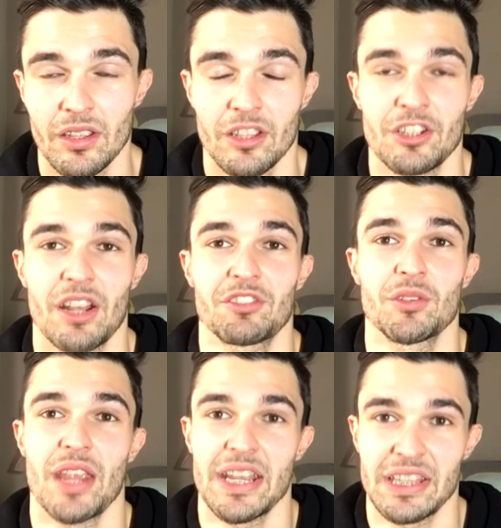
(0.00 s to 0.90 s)
You don't have
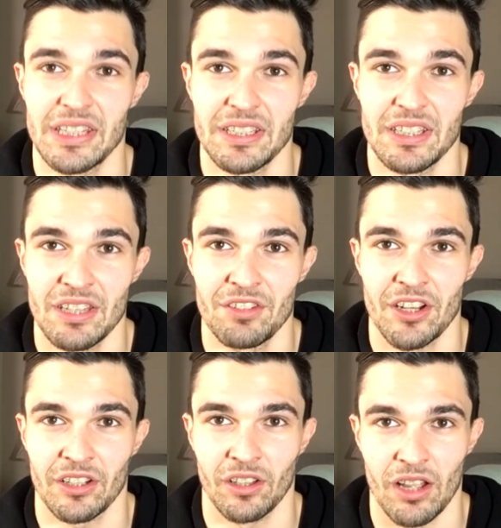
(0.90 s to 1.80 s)
to do anything if you
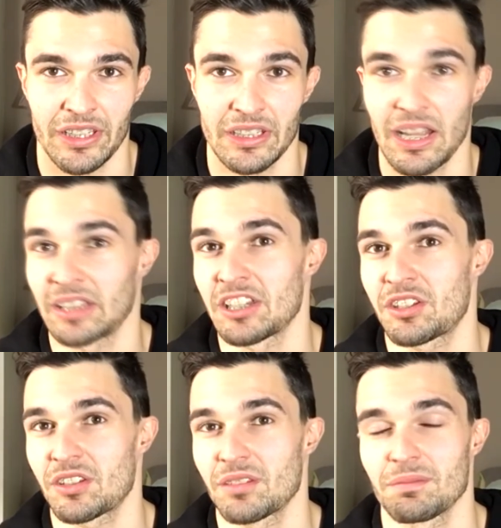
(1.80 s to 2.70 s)
don't like it,
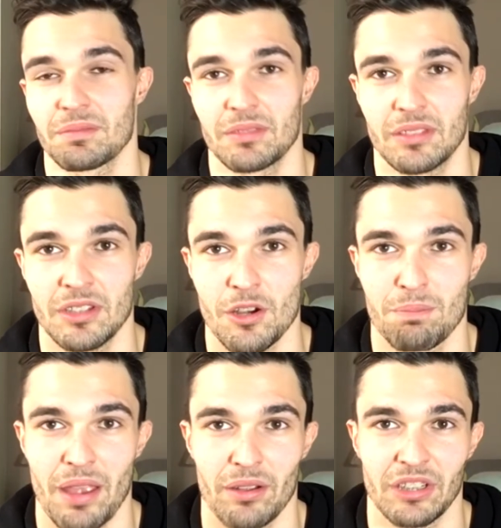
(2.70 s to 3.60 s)
unless you're
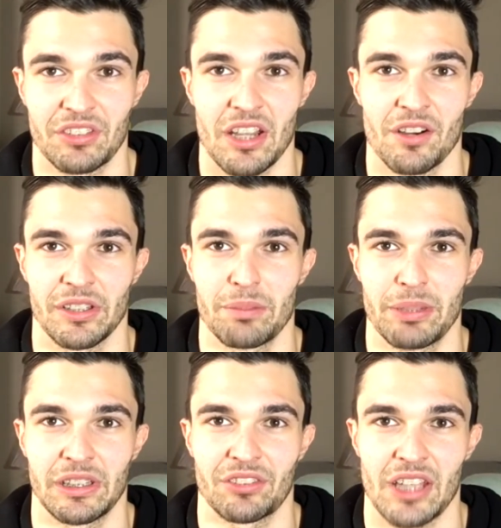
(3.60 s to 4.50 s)
a powerlifter or
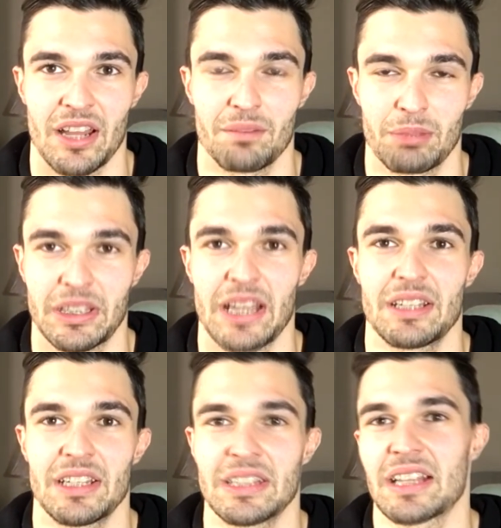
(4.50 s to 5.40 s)
Olympic lifter. But
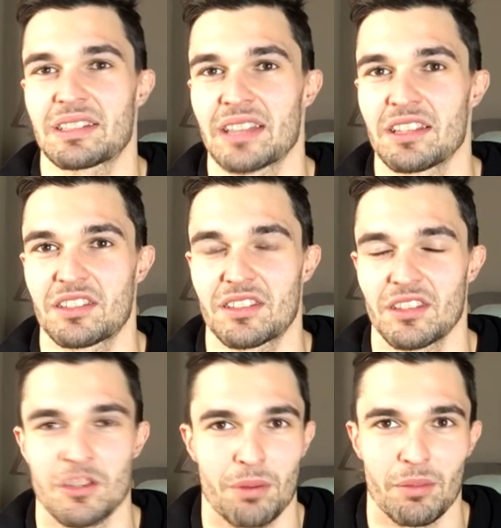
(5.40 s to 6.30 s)
then in that sense,
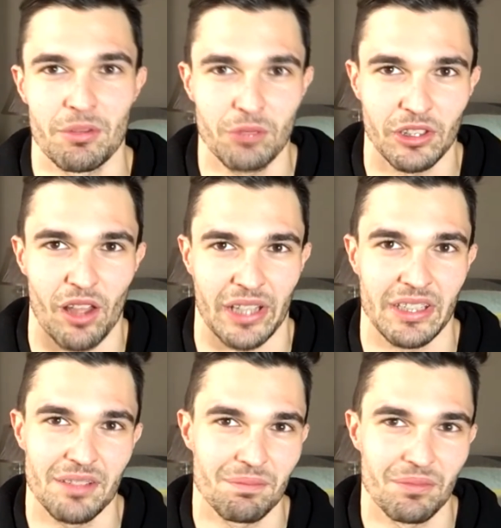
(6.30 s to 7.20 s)
you probably would like
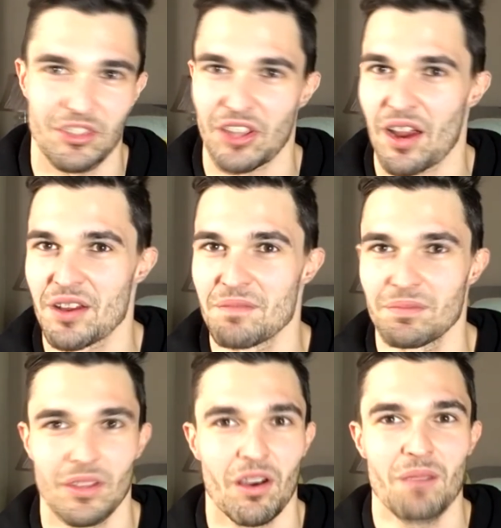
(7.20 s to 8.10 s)
it. So
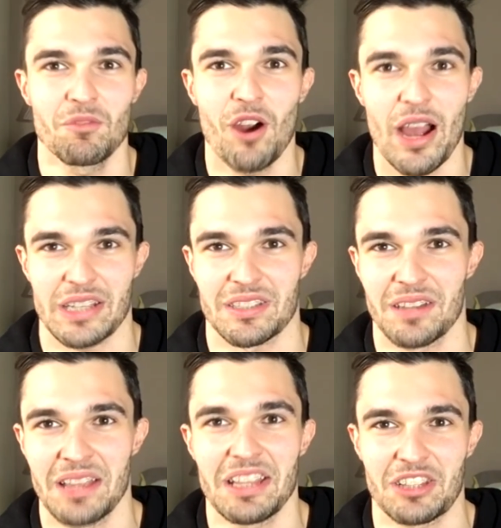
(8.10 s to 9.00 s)
I'm right.
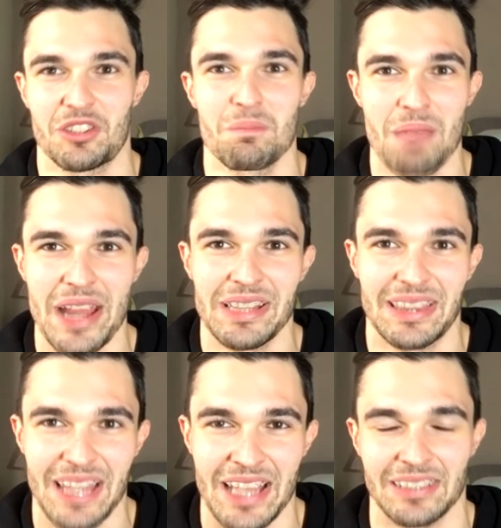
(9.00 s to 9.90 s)
And that's the main
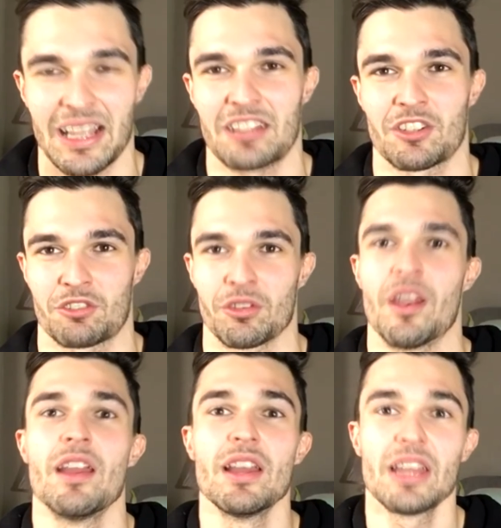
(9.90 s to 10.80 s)
thing. No, it's not true.
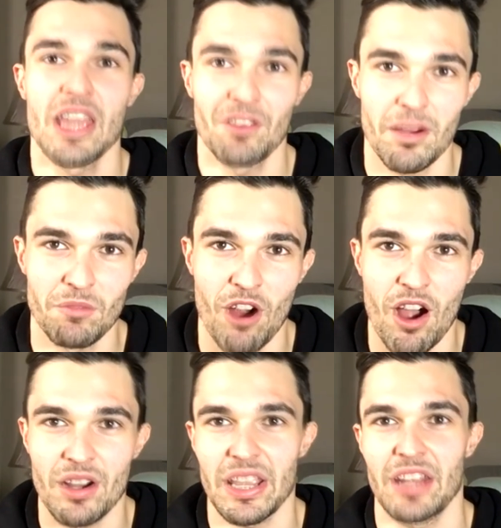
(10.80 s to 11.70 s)
If I'm
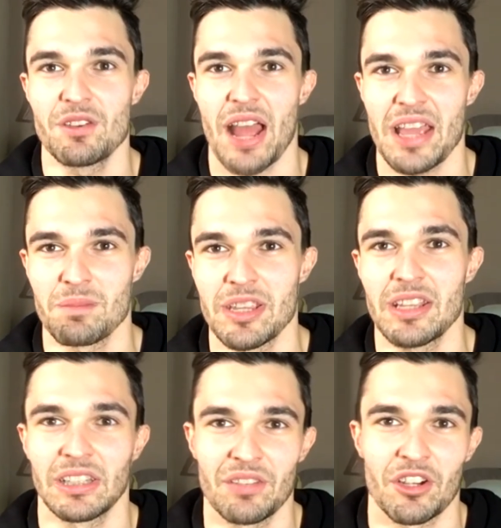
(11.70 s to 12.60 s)
wrong and you hate
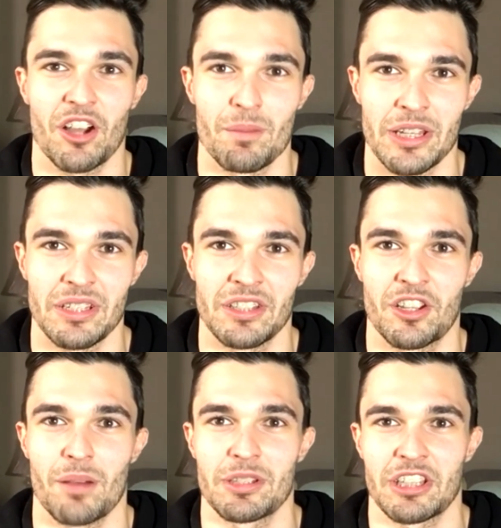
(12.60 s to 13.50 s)
me, leave a comment in the
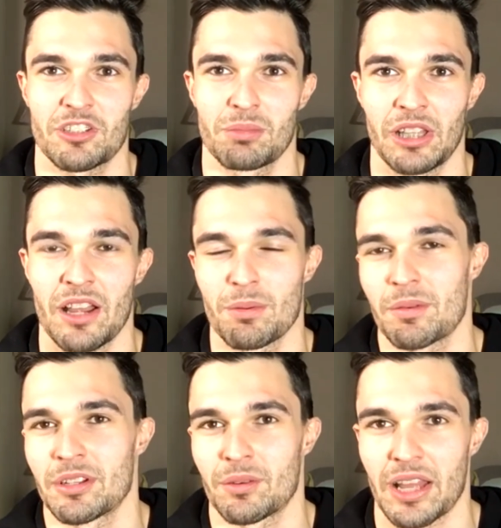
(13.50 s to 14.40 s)
comment section below.
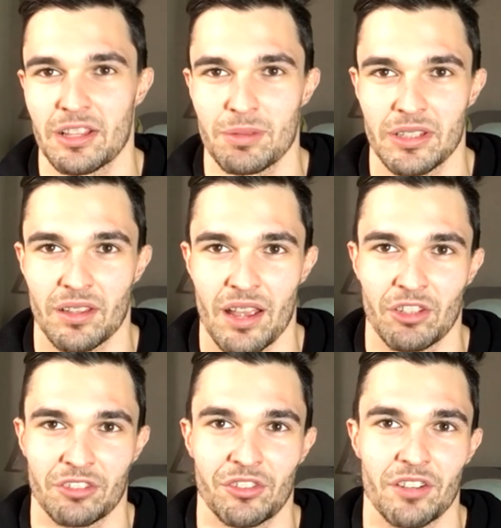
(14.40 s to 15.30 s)
Probably no one hates me because I have
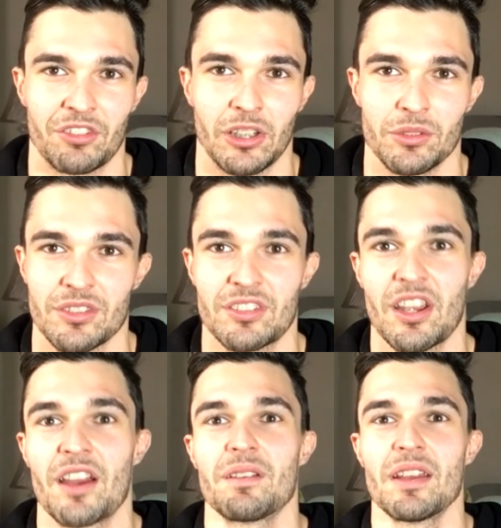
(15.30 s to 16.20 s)
5 followers.
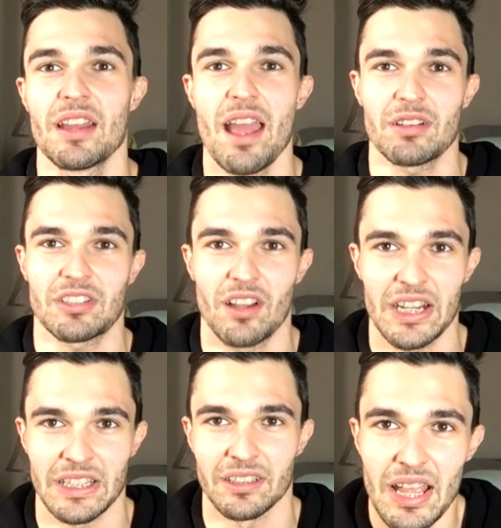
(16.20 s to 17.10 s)
So how
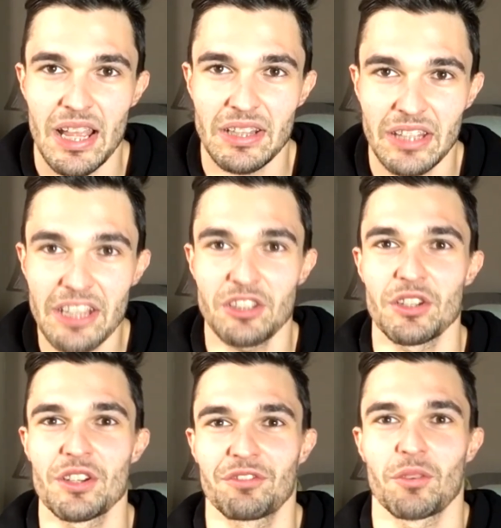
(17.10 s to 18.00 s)
exciting. Thank
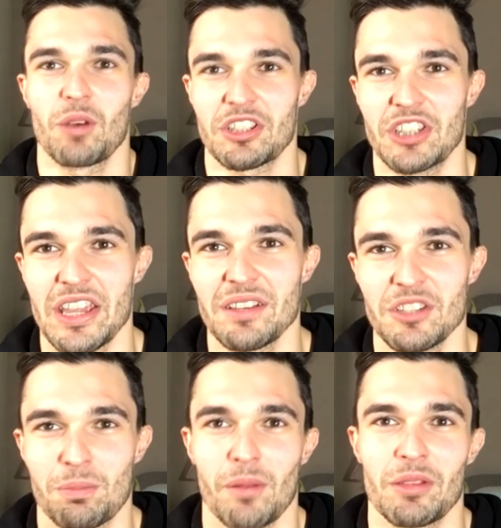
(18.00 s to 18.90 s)
you for watching.
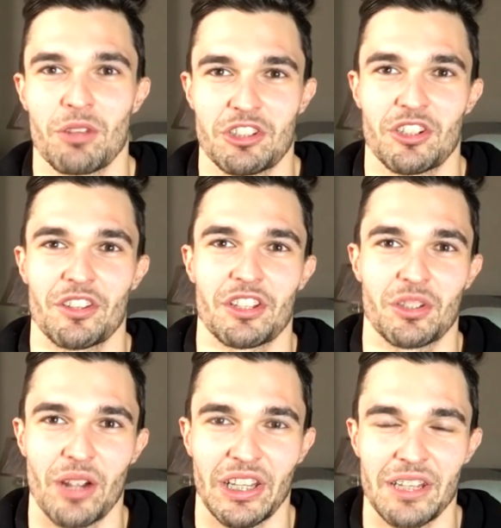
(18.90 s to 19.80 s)
You probably watched it on the
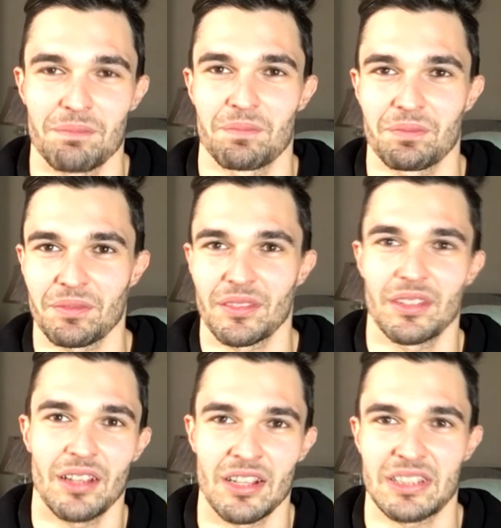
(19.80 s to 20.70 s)
toilet.
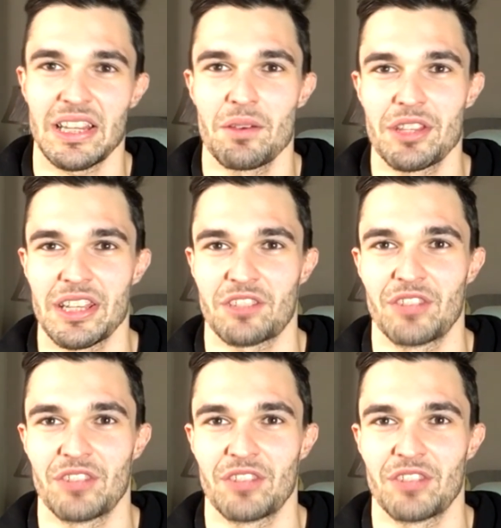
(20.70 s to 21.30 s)
I'll see you in the next